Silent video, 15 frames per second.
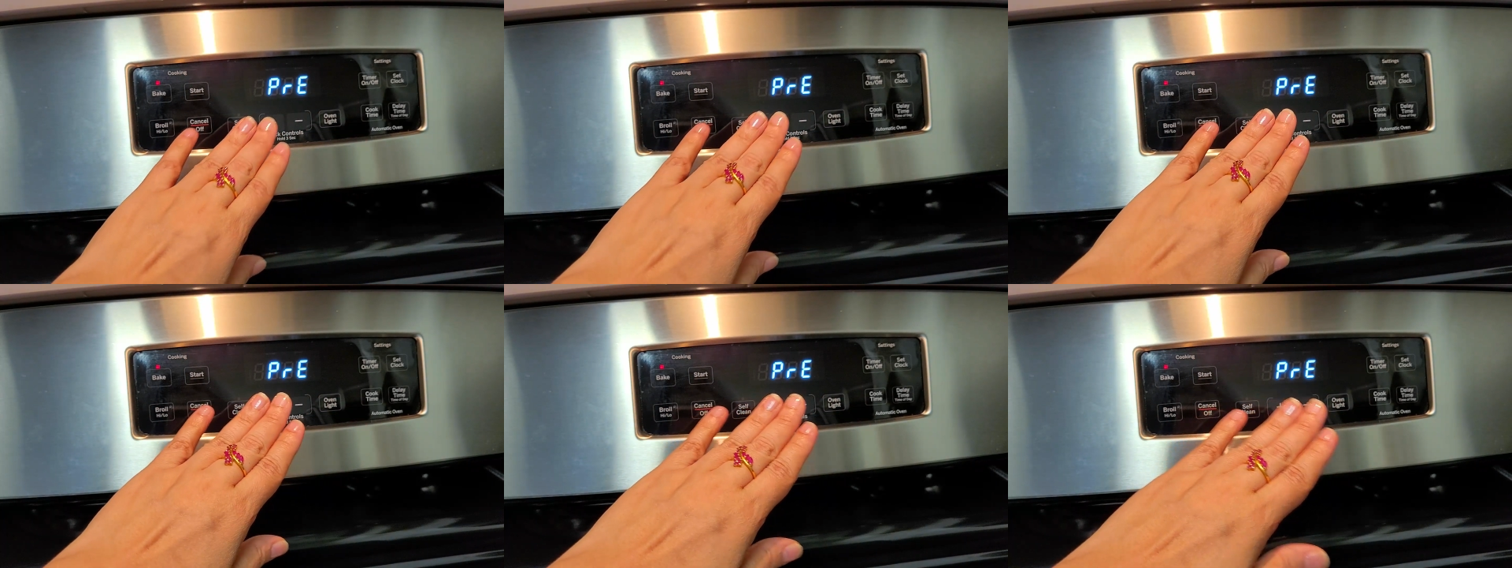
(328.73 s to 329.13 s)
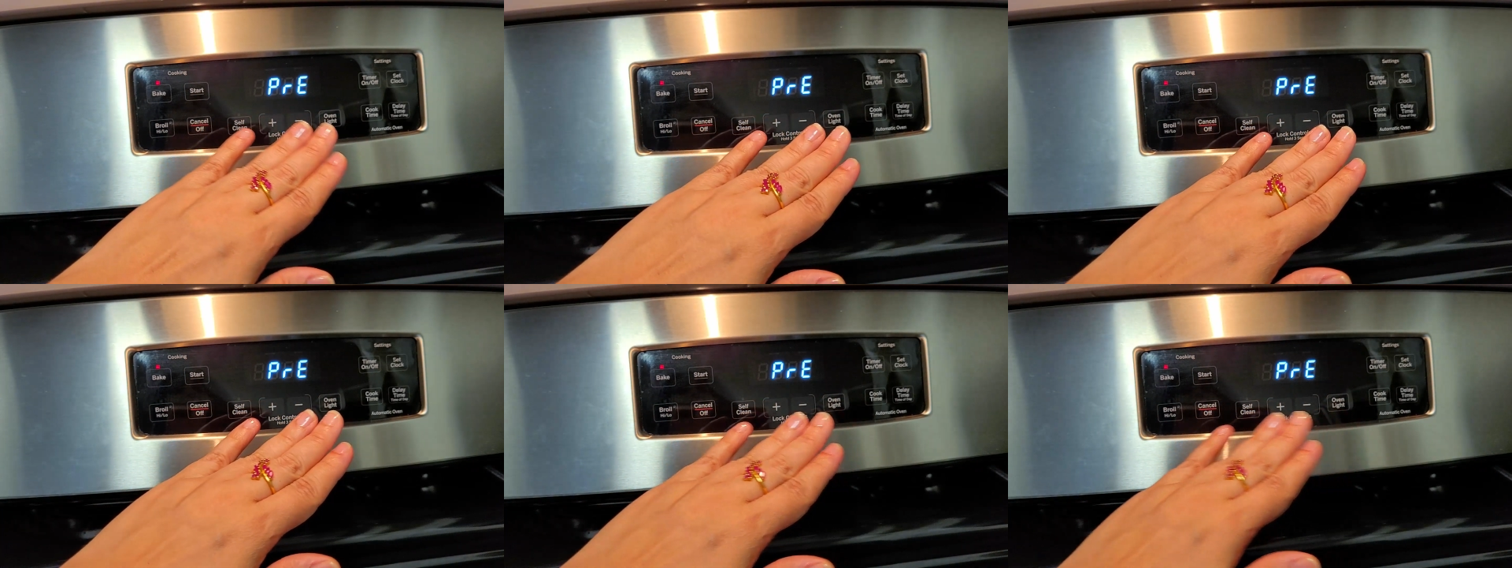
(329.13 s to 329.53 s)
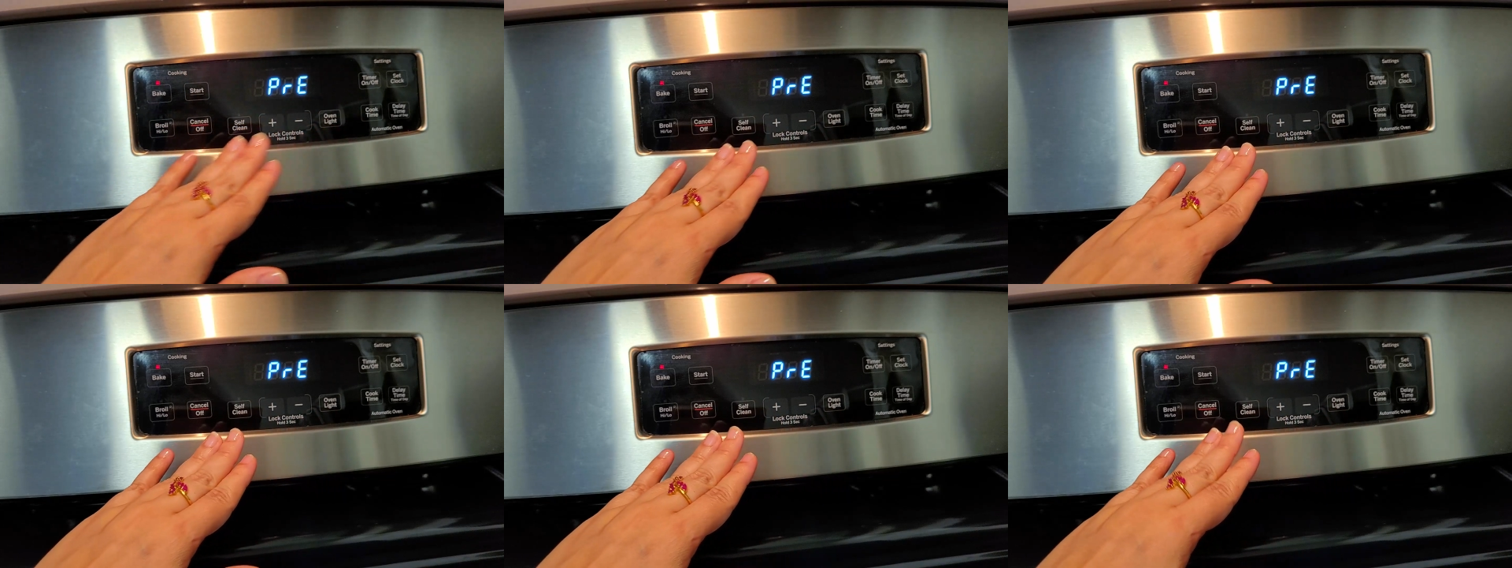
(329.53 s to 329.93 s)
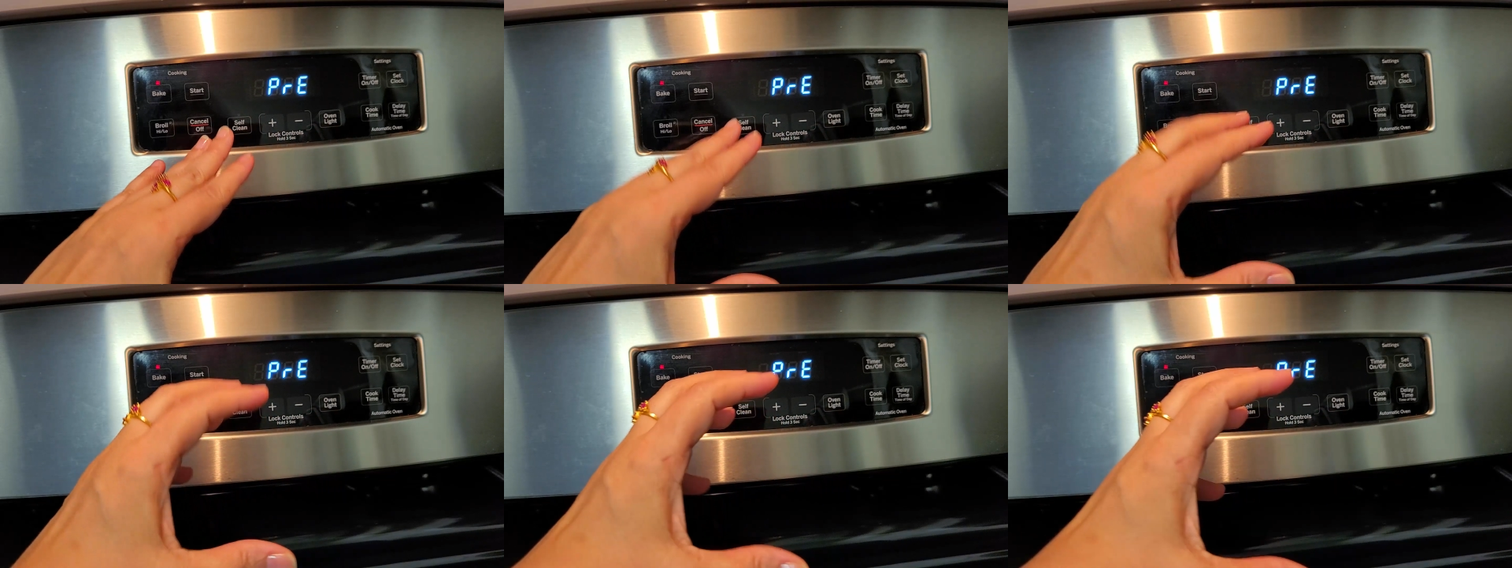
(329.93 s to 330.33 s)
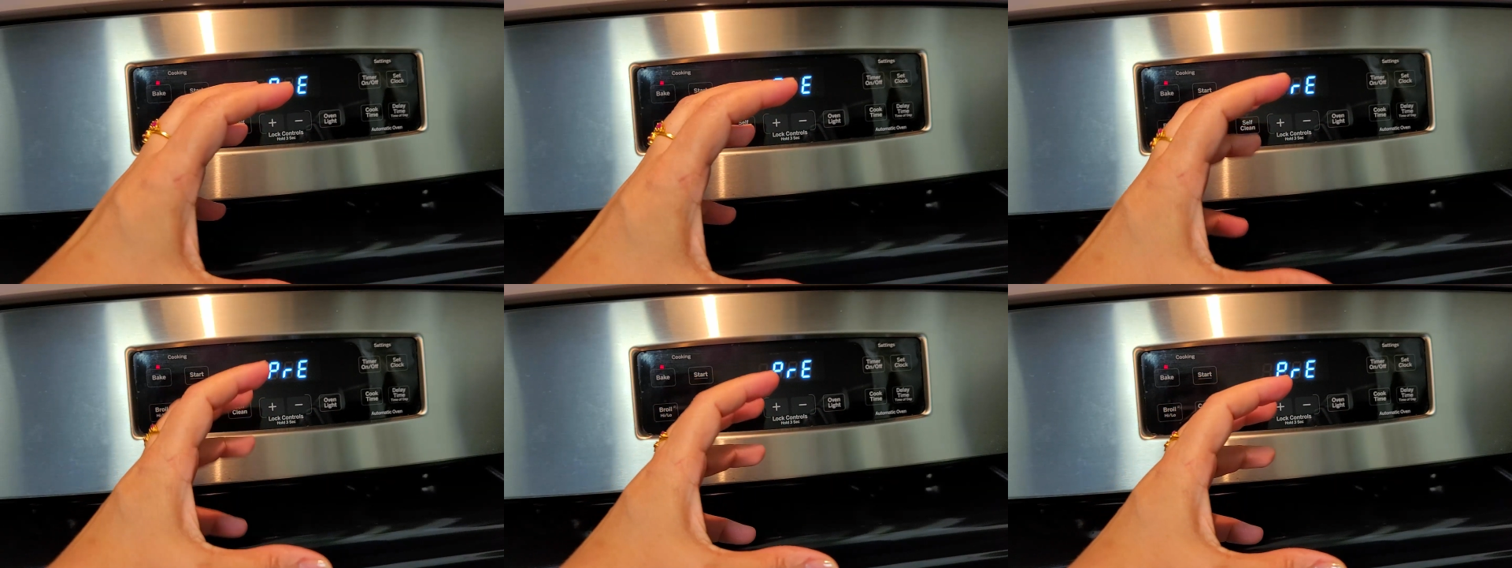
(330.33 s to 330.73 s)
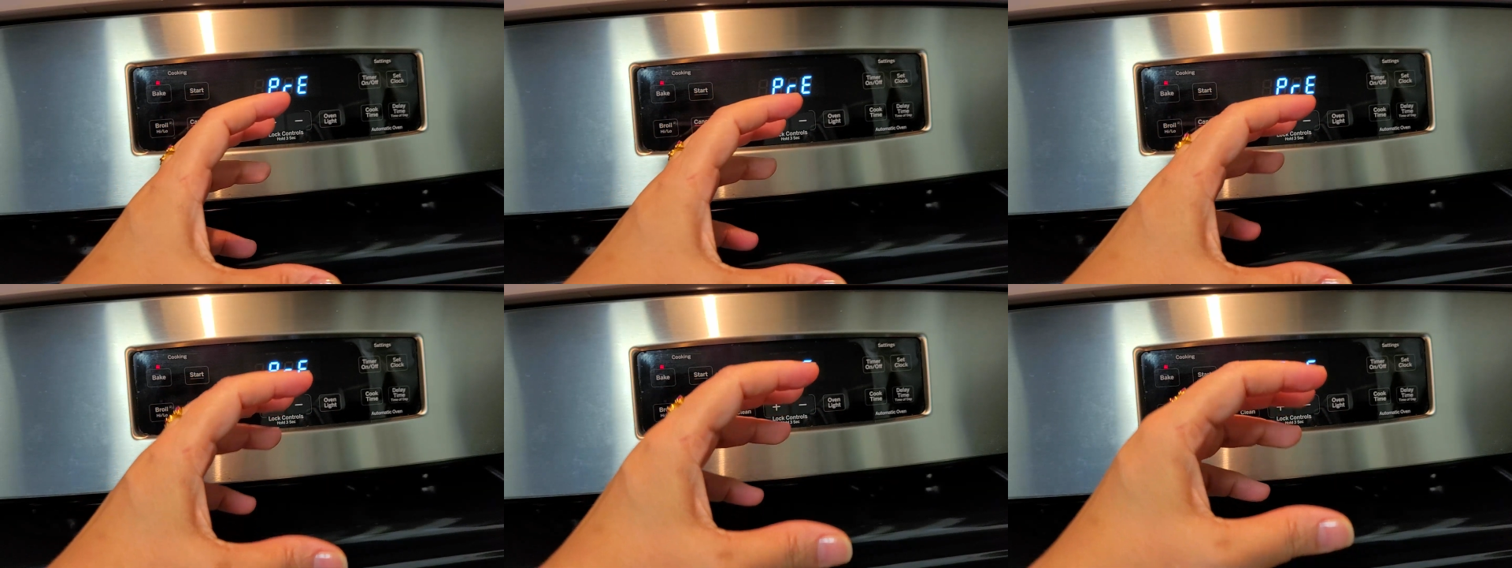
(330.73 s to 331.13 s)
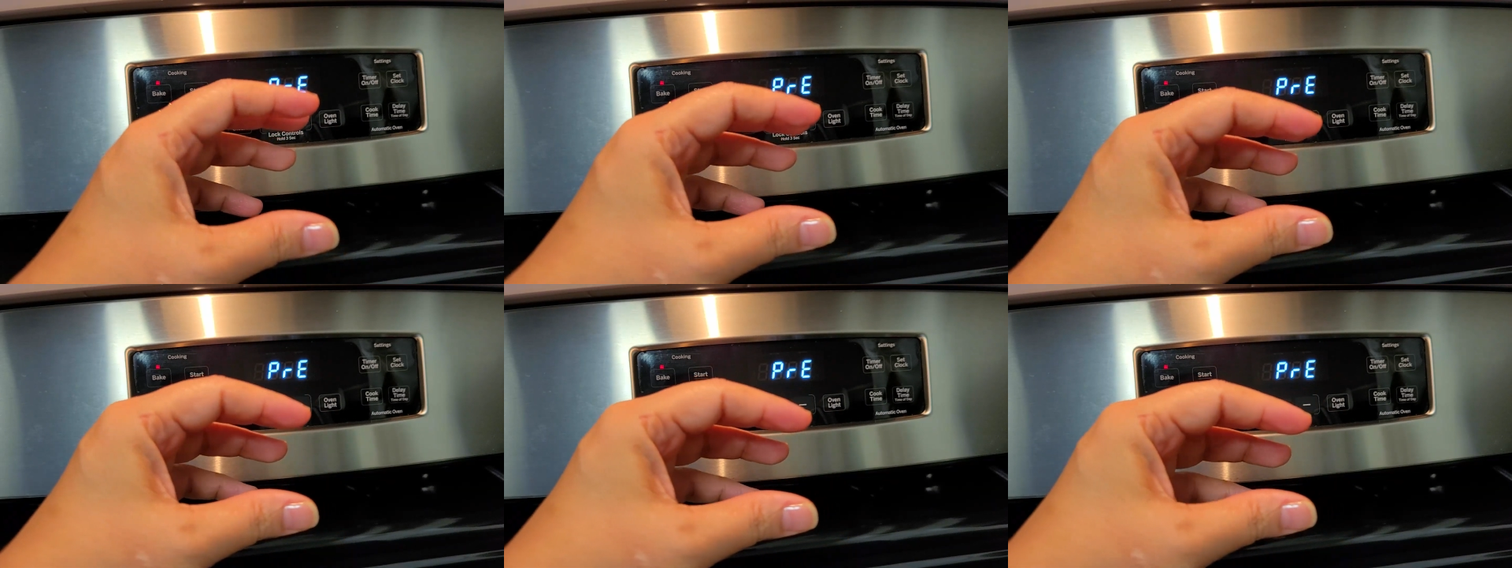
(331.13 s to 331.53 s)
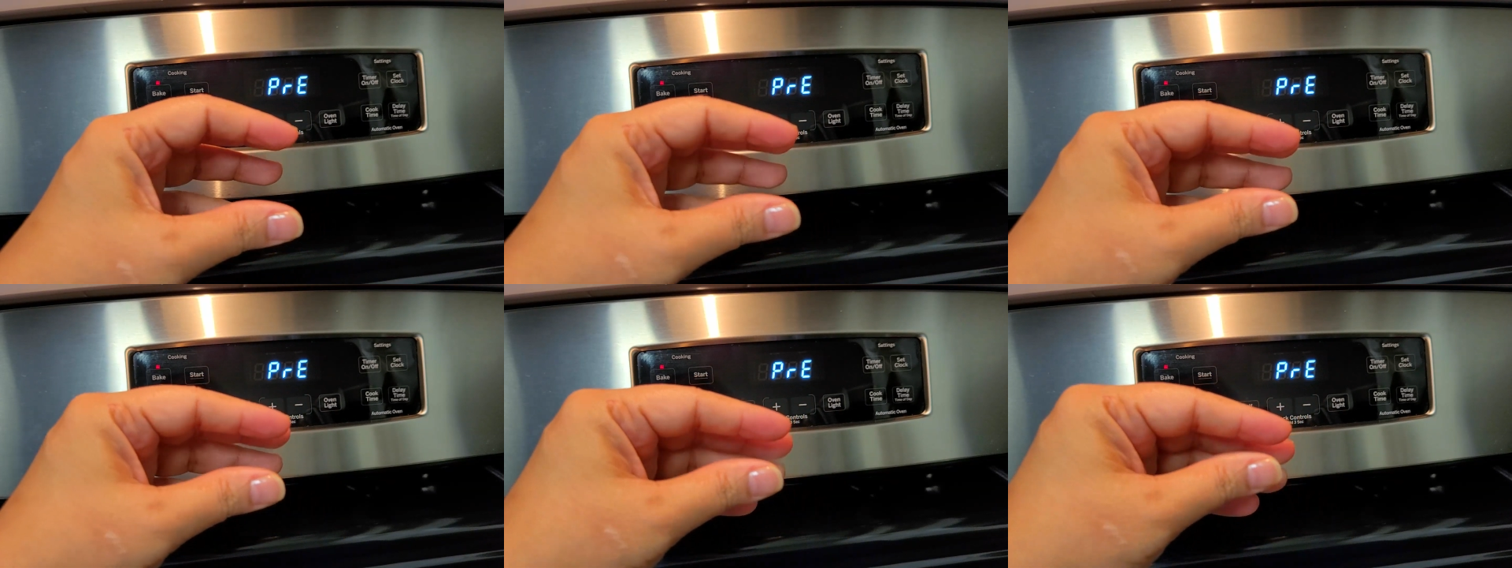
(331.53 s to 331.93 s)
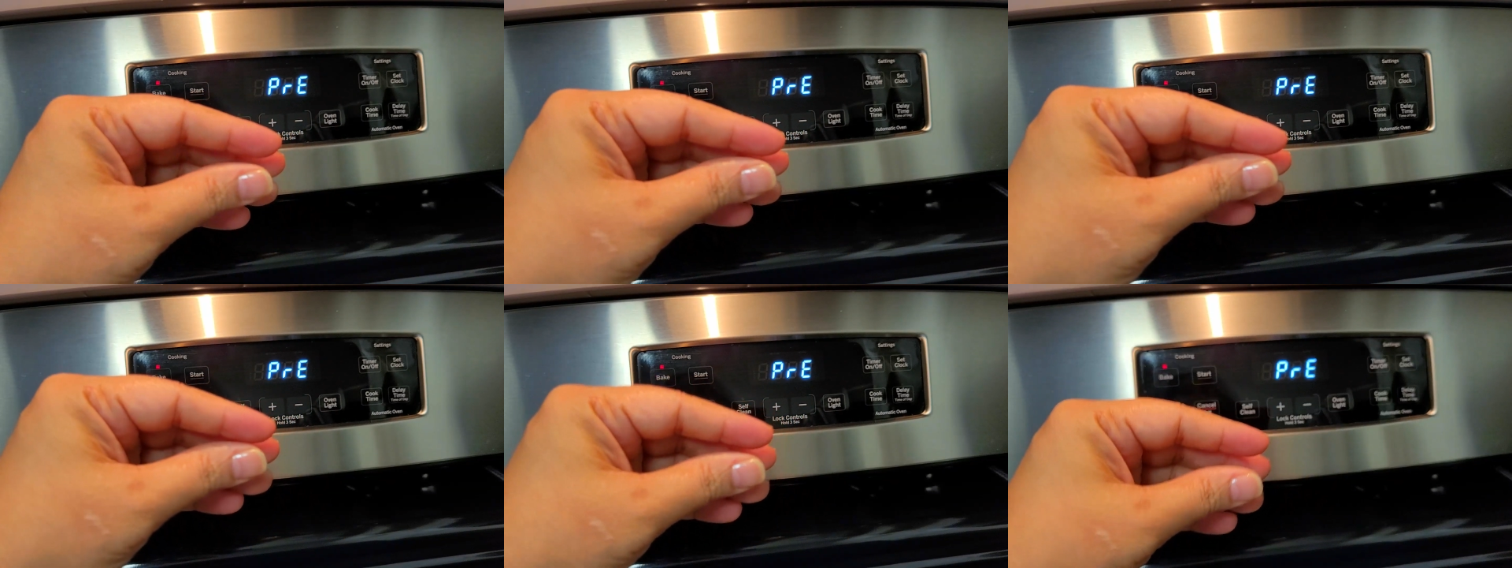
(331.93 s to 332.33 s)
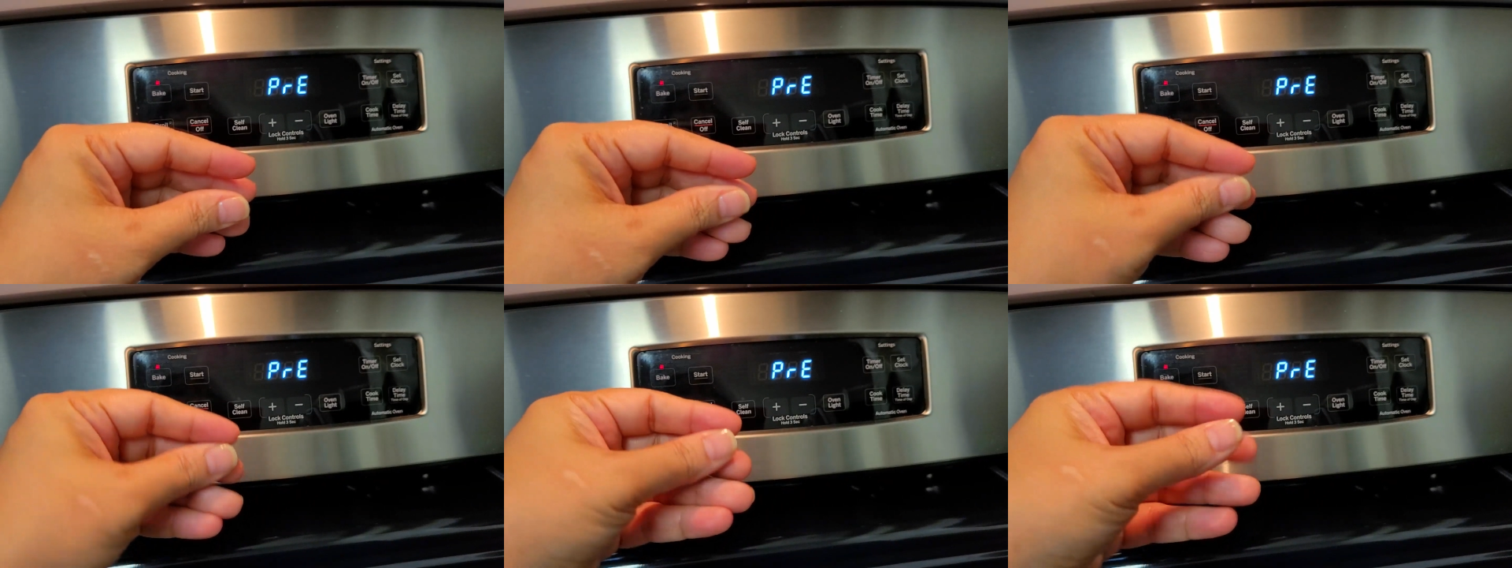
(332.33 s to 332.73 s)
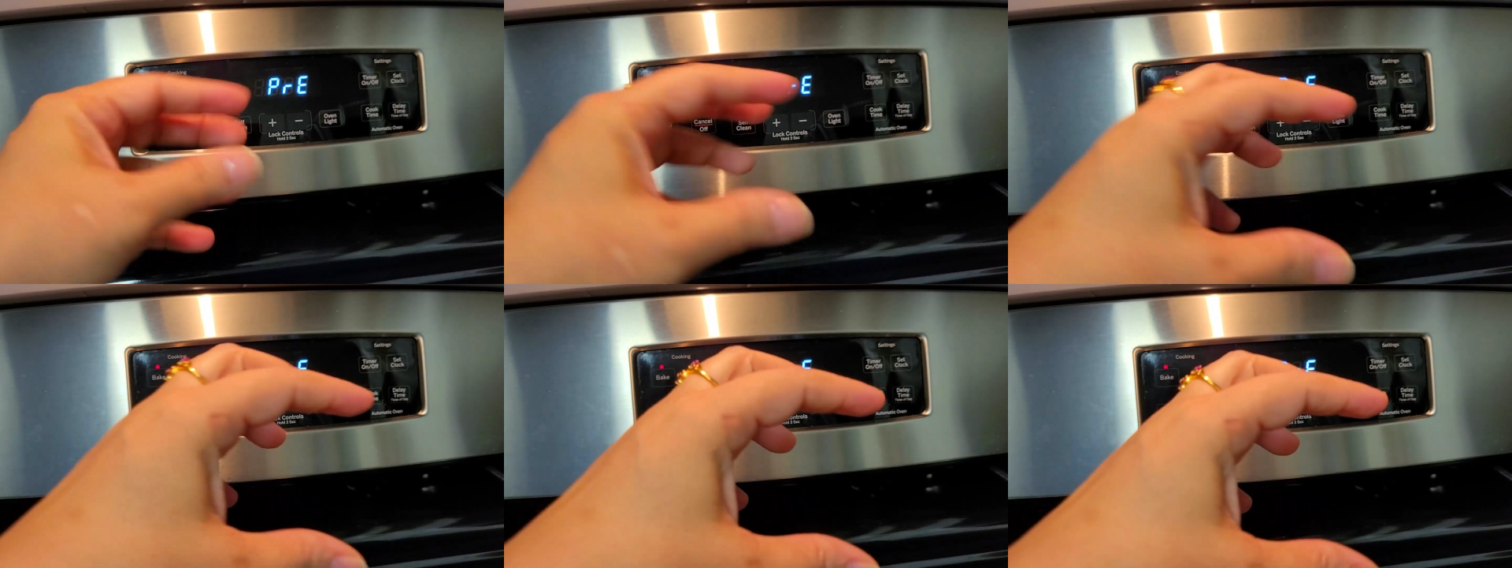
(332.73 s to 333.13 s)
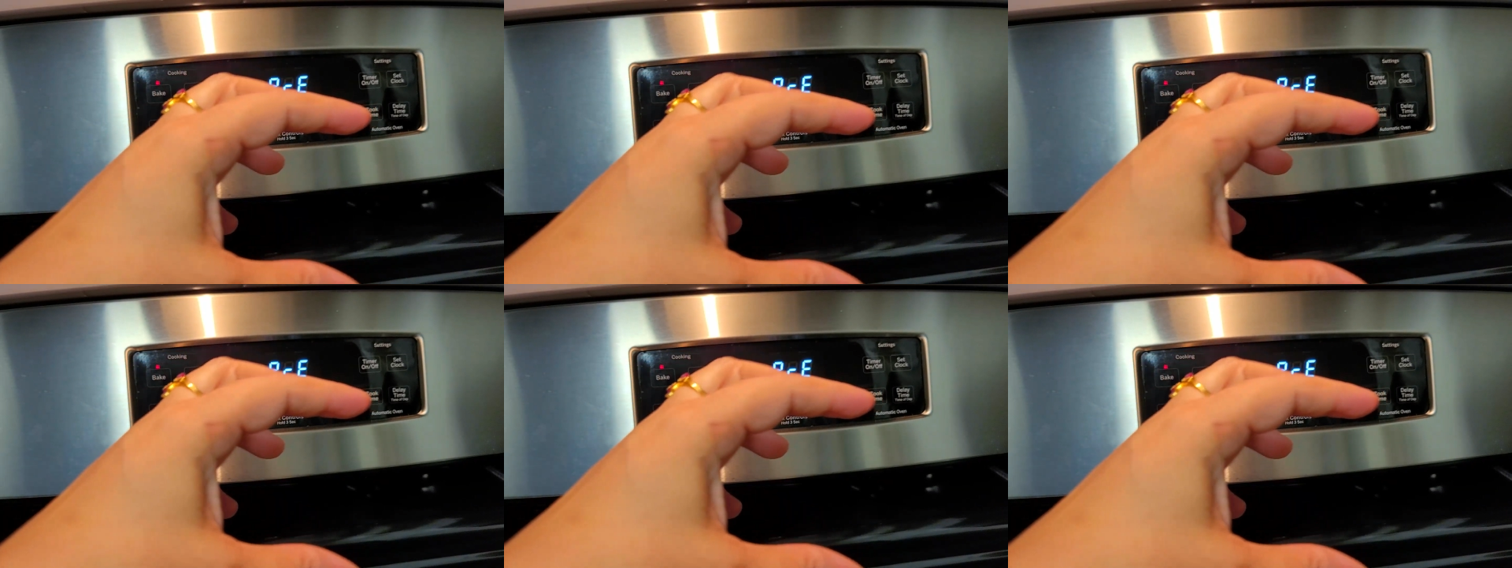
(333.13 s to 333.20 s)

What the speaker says: [unreadable: no face in view]